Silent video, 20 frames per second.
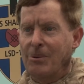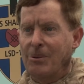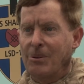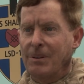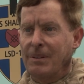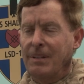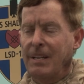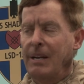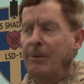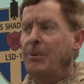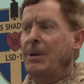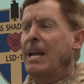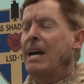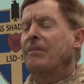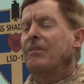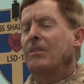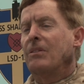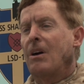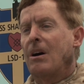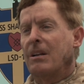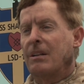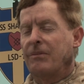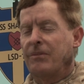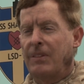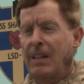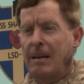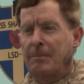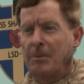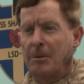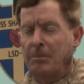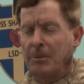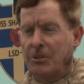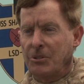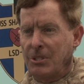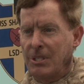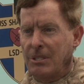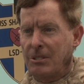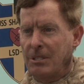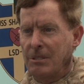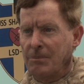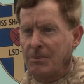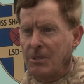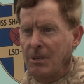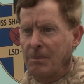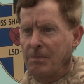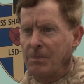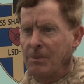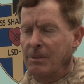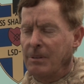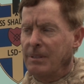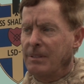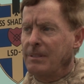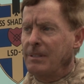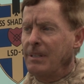board, and we have a lot of flammable systems on board